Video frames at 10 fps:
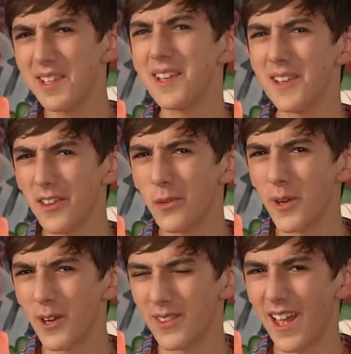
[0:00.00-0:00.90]
It is
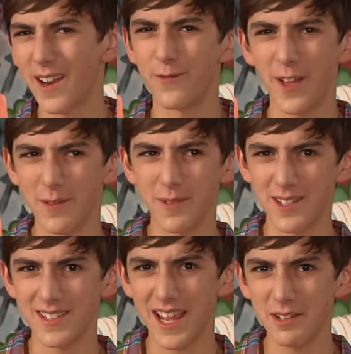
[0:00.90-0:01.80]
weird that a
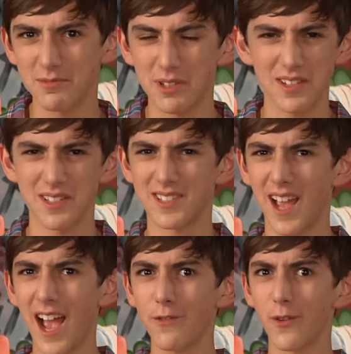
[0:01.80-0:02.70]
venomous snake doesn't
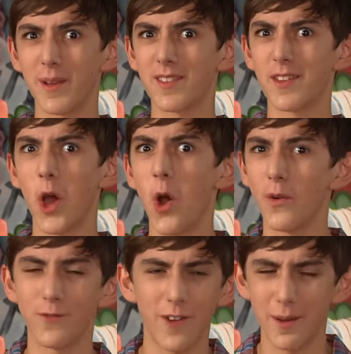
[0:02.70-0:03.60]
die from its
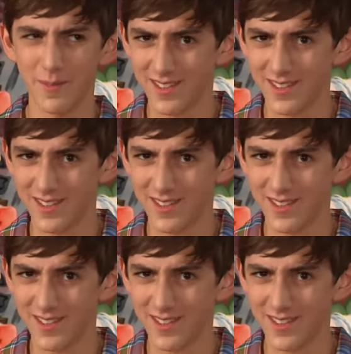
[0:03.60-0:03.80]
own venom